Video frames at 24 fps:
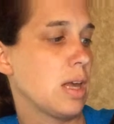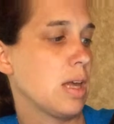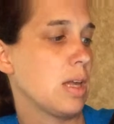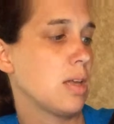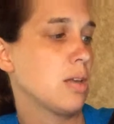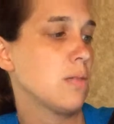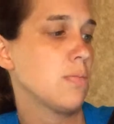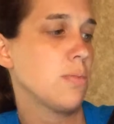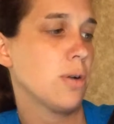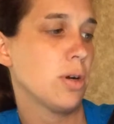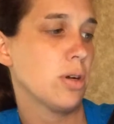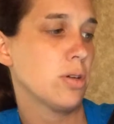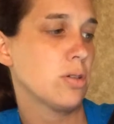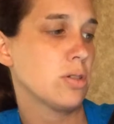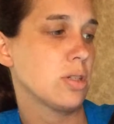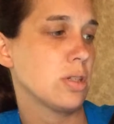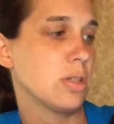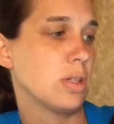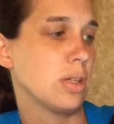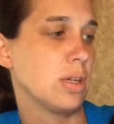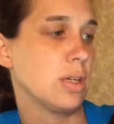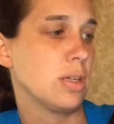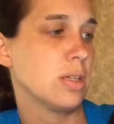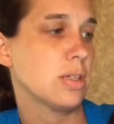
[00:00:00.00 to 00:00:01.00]
and
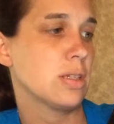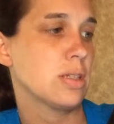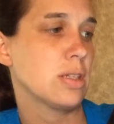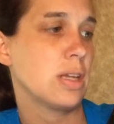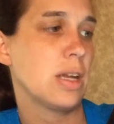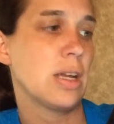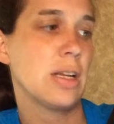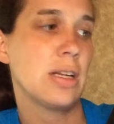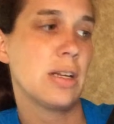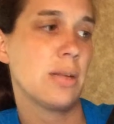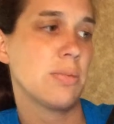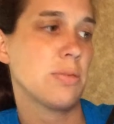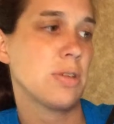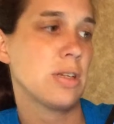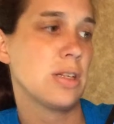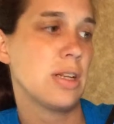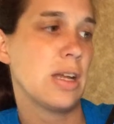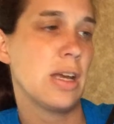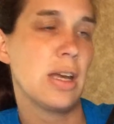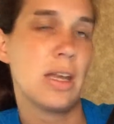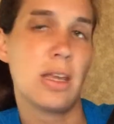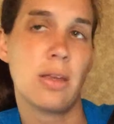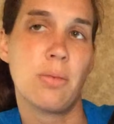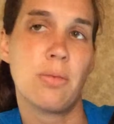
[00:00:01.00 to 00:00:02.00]
personally to staying up to
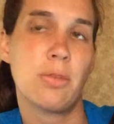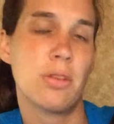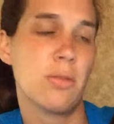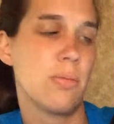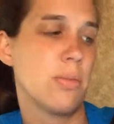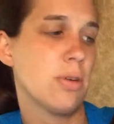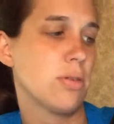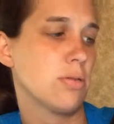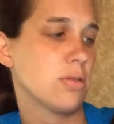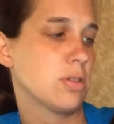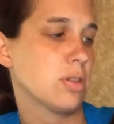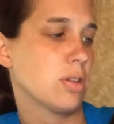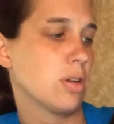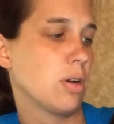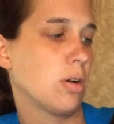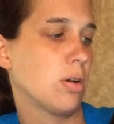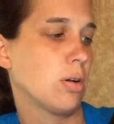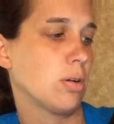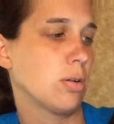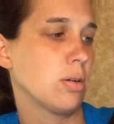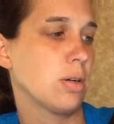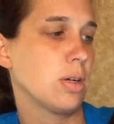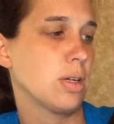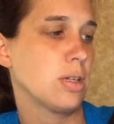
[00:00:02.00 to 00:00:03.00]
date with the most
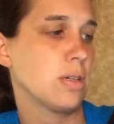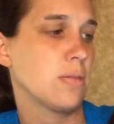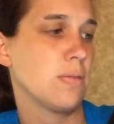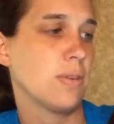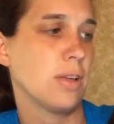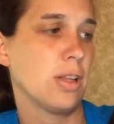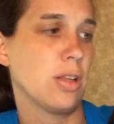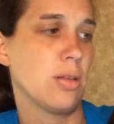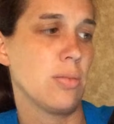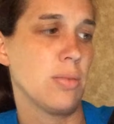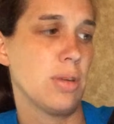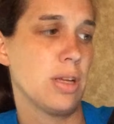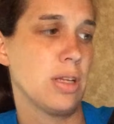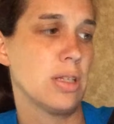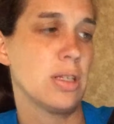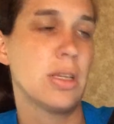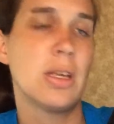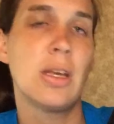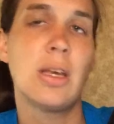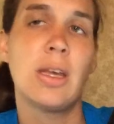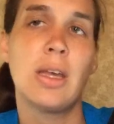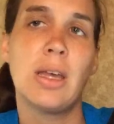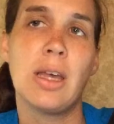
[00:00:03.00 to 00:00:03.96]
current development